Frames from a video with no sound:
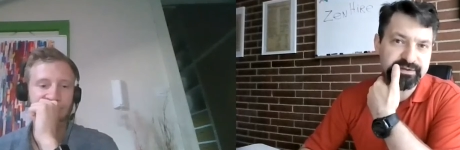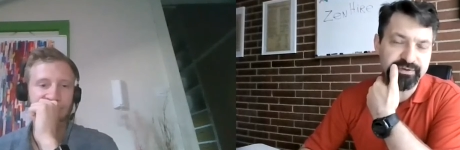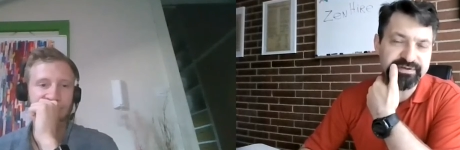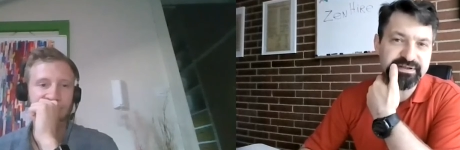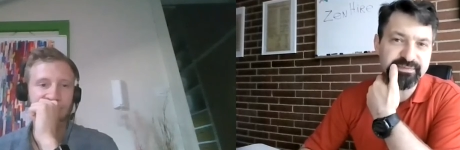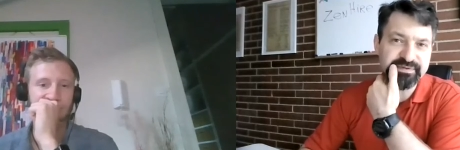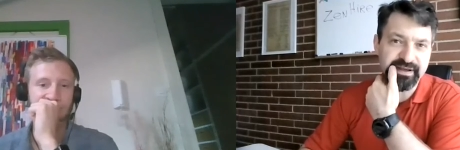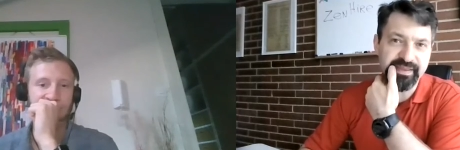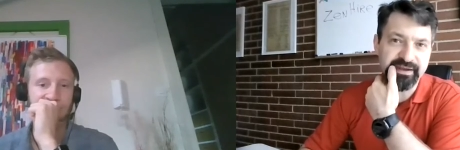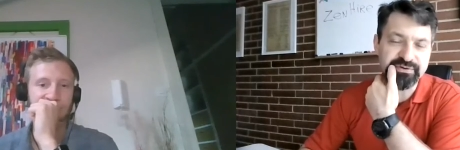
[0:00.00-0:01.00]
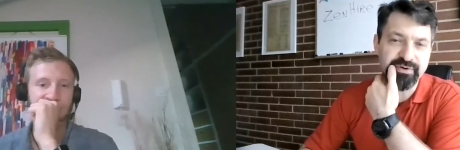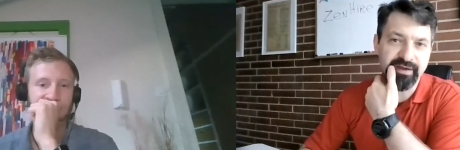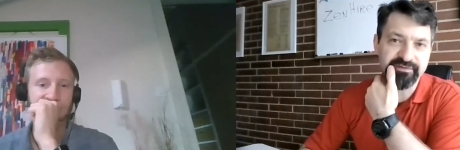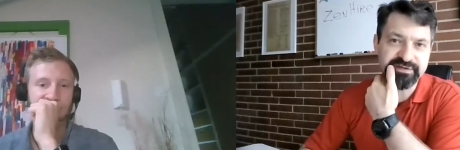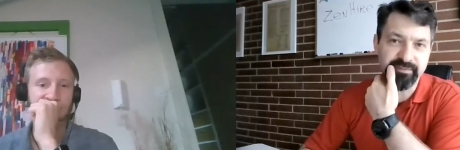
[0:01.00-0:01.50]
Speaker 1: So it seems like they do
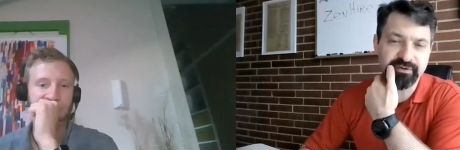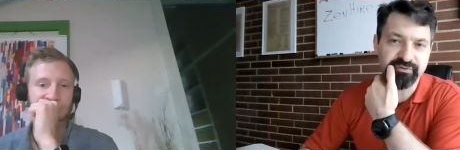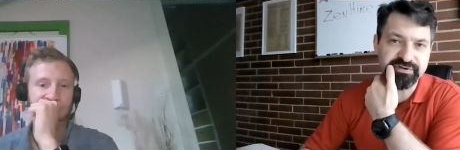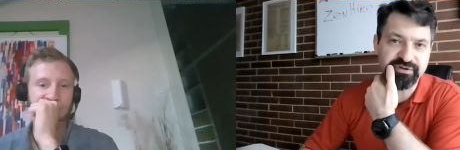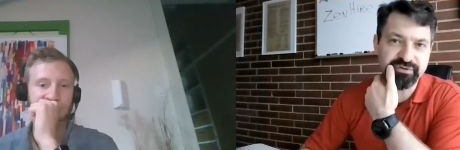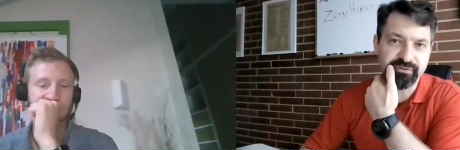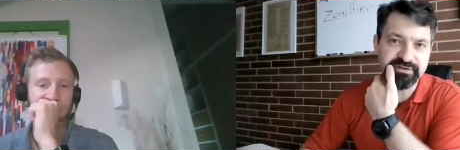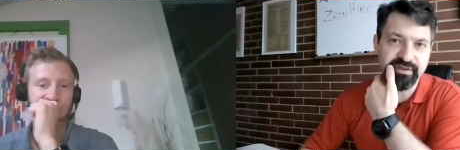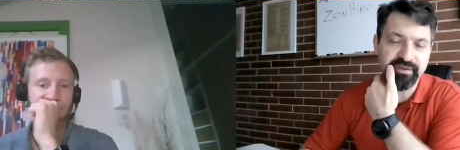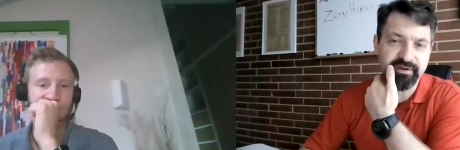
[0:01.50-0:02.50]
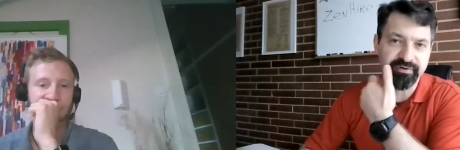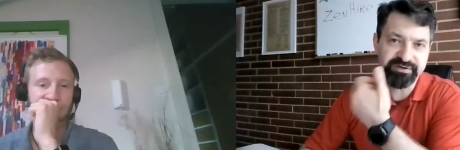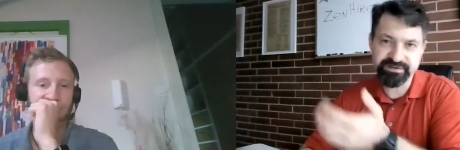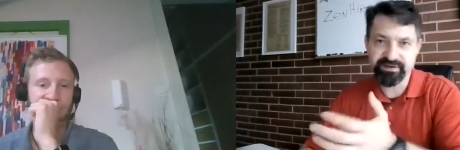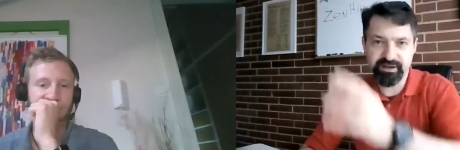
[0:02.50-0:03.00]
have some interesting tools and
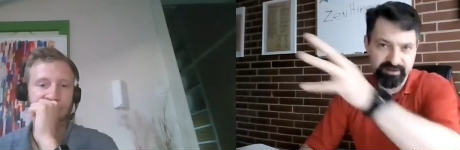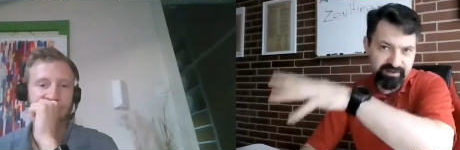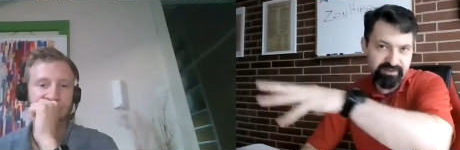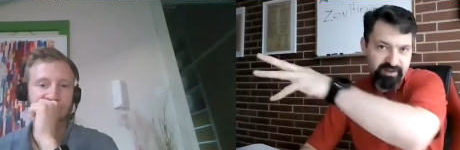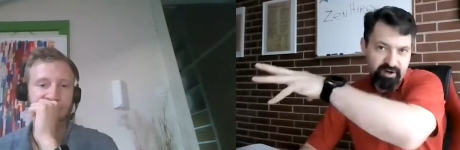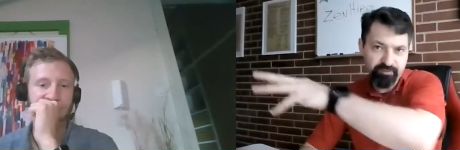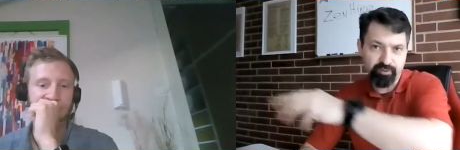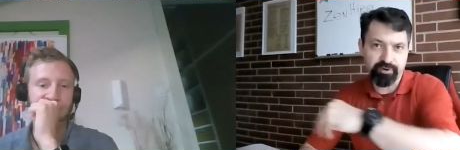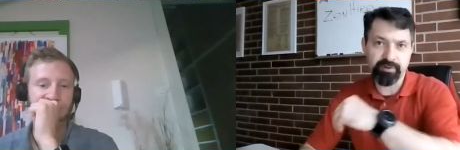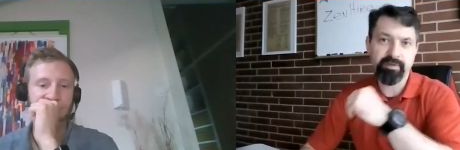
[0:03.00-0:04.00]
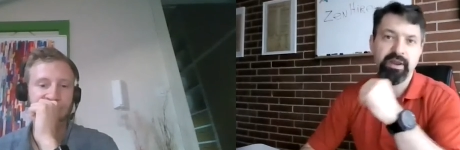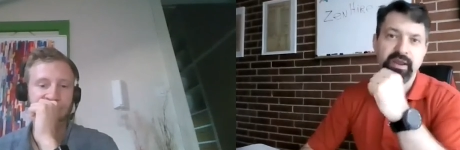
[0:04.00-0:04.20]
theories in their program